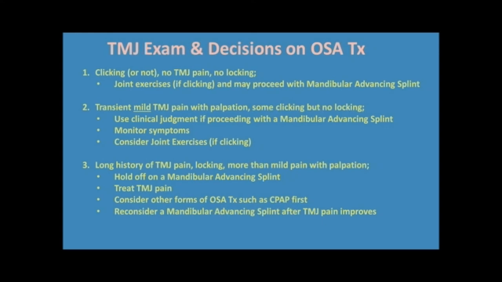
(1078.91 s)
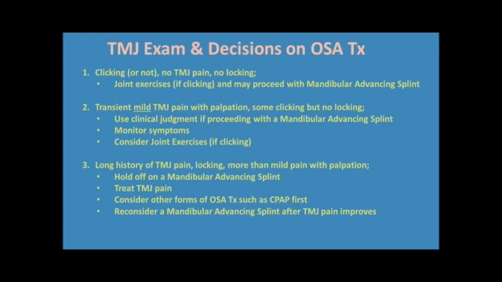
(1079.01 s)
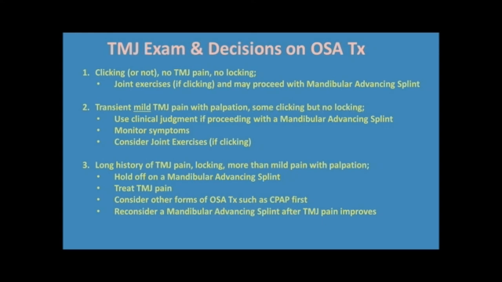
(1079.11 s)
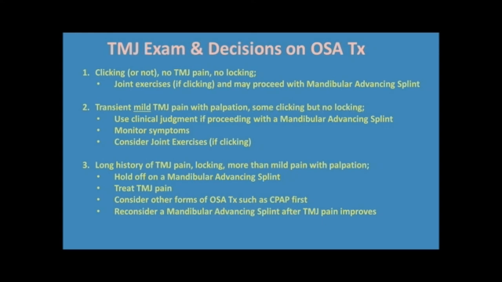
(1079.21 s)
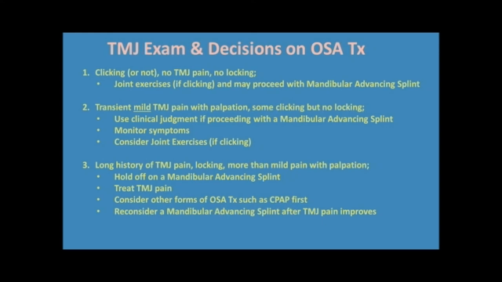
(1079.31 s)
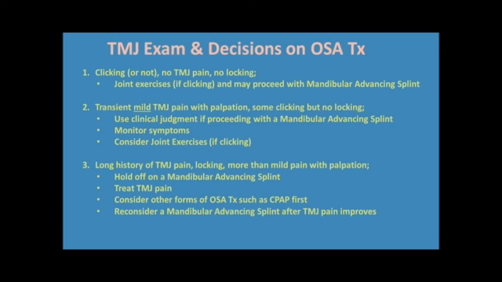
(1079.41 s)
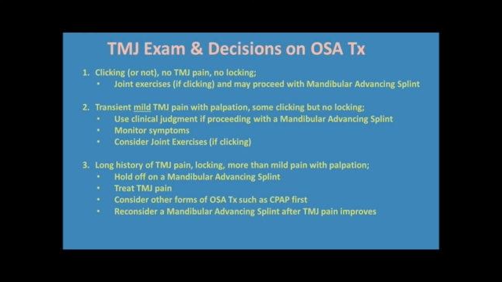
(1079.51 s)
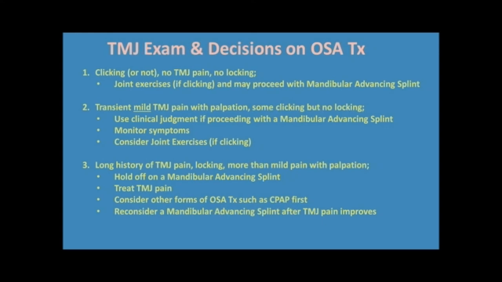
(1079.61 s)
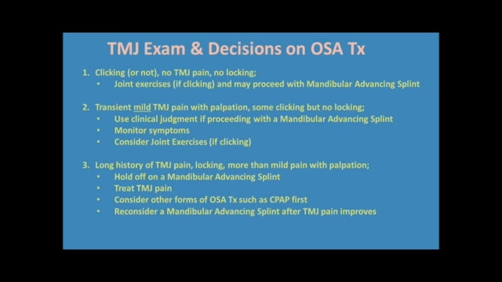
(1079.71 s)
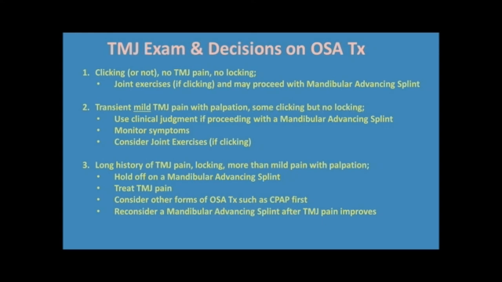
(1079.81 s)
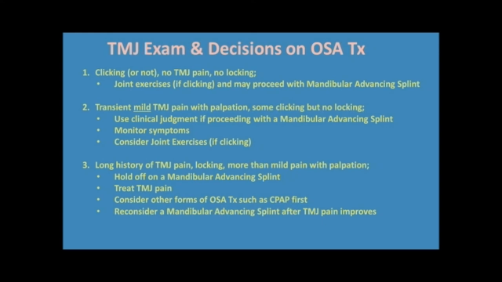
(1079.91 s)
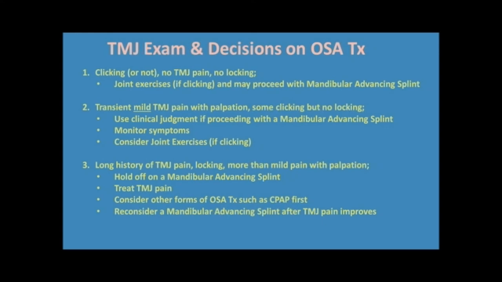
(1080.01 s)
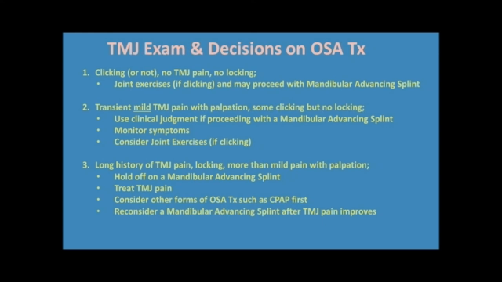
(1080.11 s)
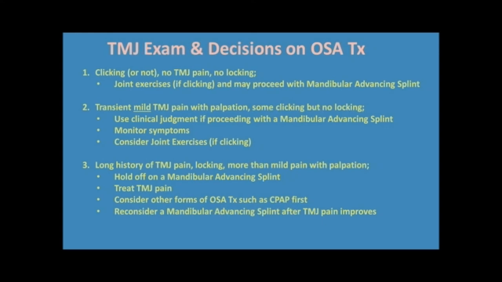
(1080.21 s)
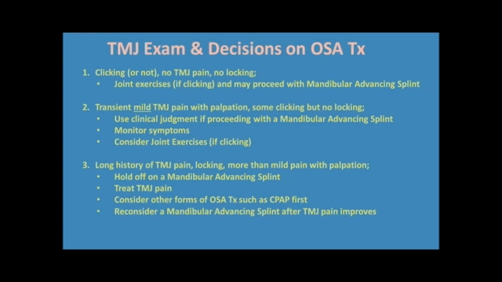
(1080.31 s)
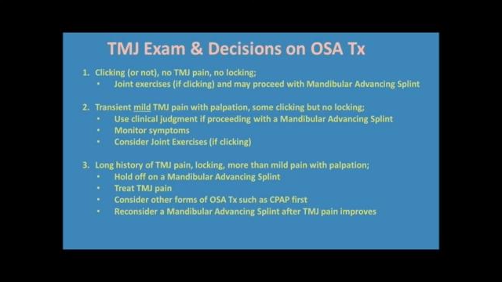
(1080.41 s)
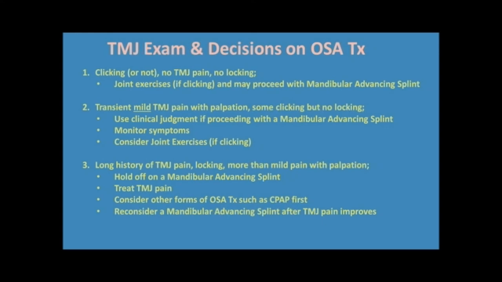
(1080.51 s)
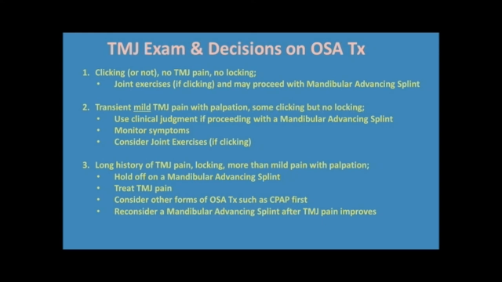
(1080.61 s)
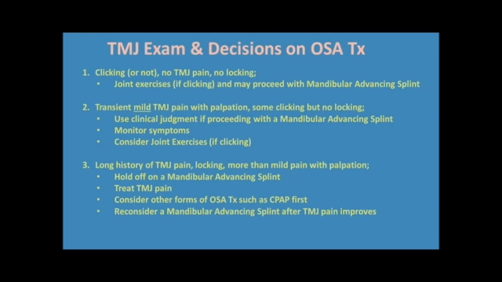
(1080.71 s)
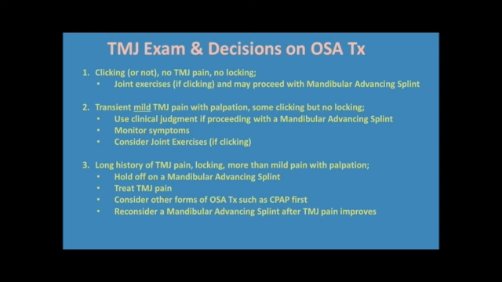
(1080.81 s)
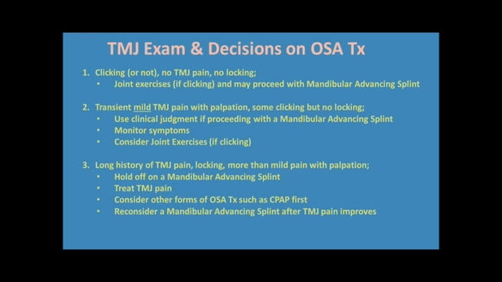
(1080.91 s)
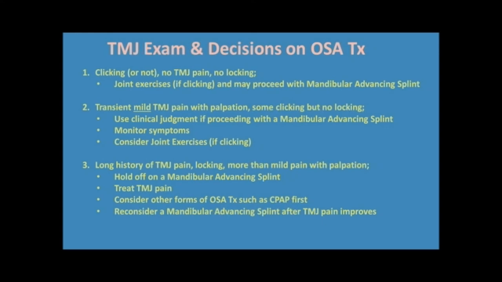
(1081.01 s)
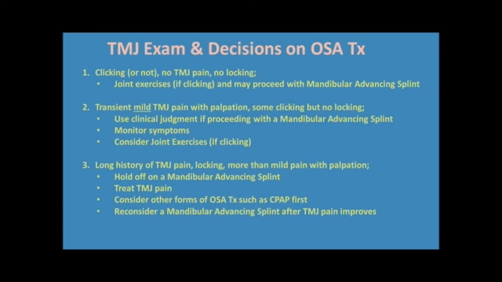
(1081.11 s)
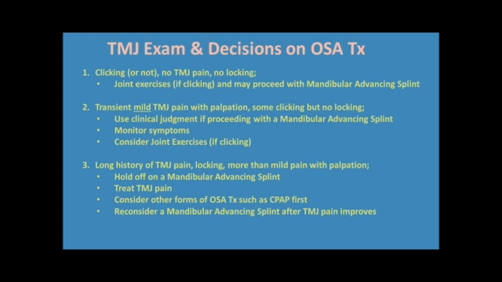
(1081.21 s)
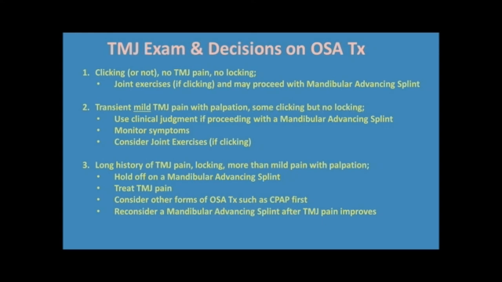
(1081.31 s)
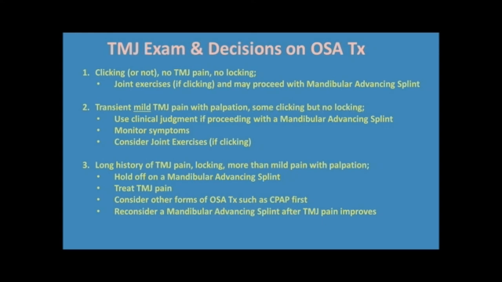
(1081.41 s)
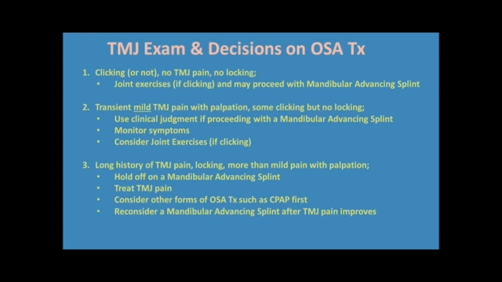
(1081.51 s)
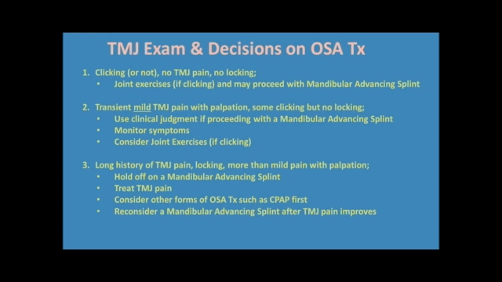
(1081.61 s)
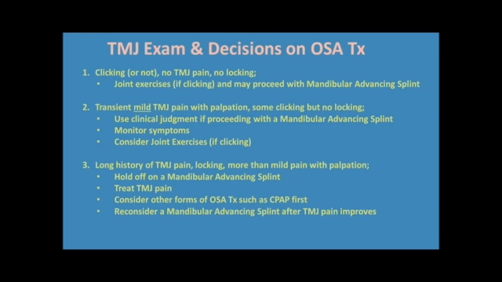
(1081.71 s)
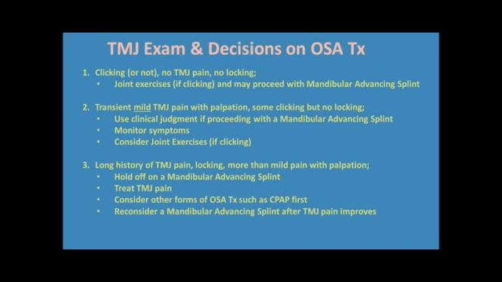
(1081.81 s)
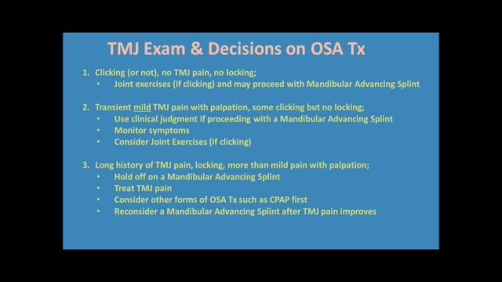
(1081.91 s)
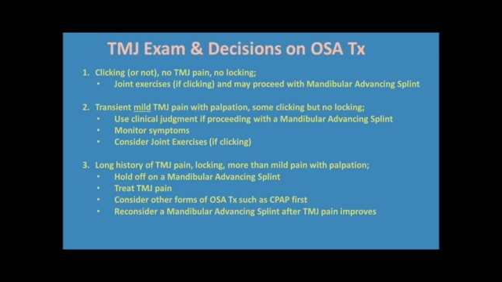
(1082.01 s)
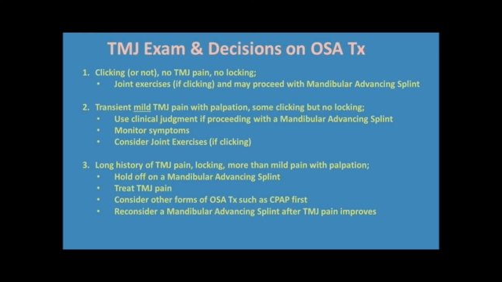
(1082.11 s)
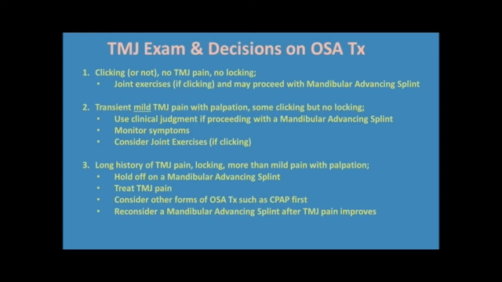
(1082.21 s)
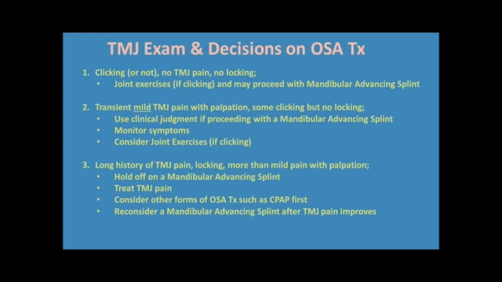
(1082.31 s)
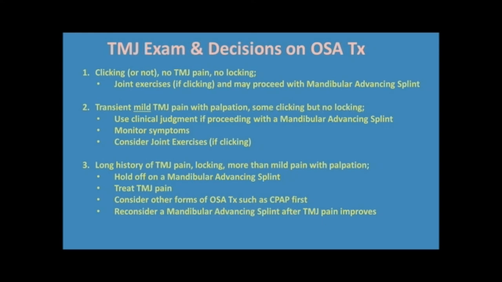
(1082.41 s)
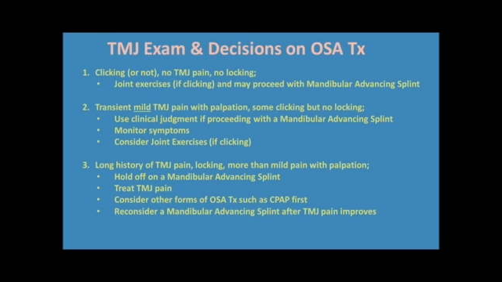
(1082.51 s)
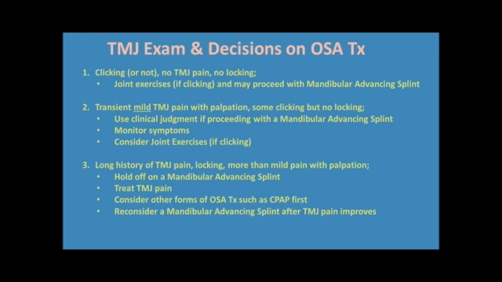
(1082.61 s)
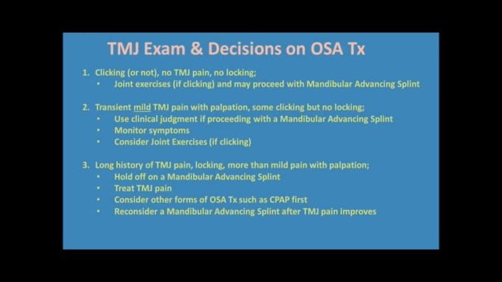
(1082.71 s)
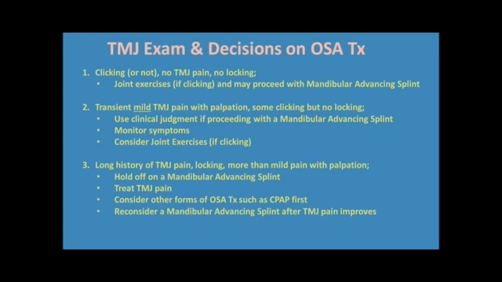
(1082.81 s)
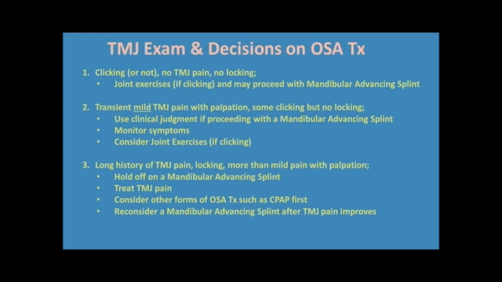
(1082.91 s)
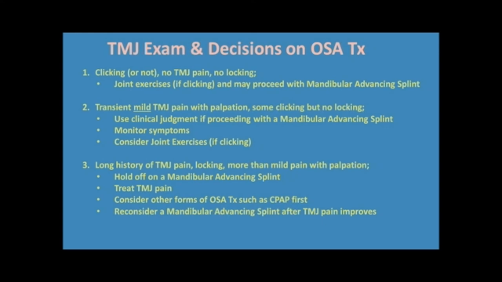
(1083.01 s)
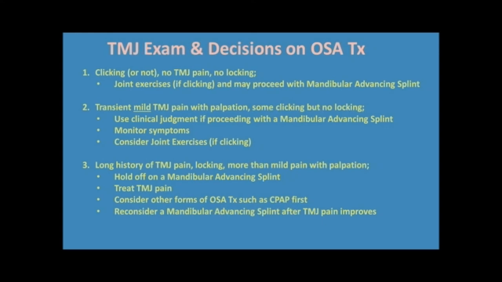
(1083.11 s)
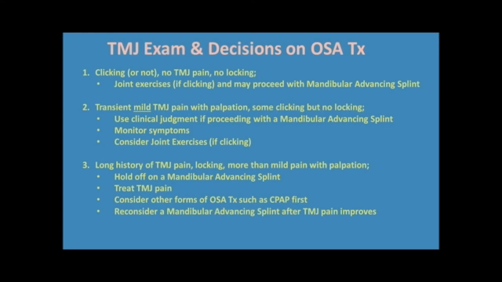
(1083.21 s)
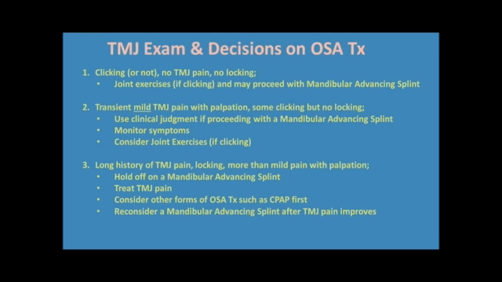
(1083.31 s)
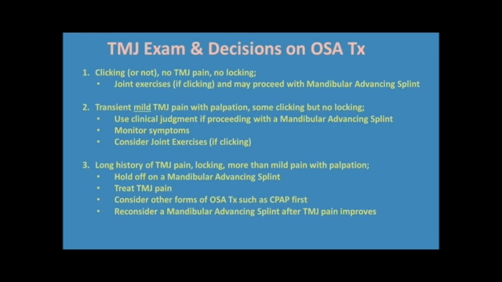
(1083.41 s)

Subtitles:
No face is visible, so there are no lips to read.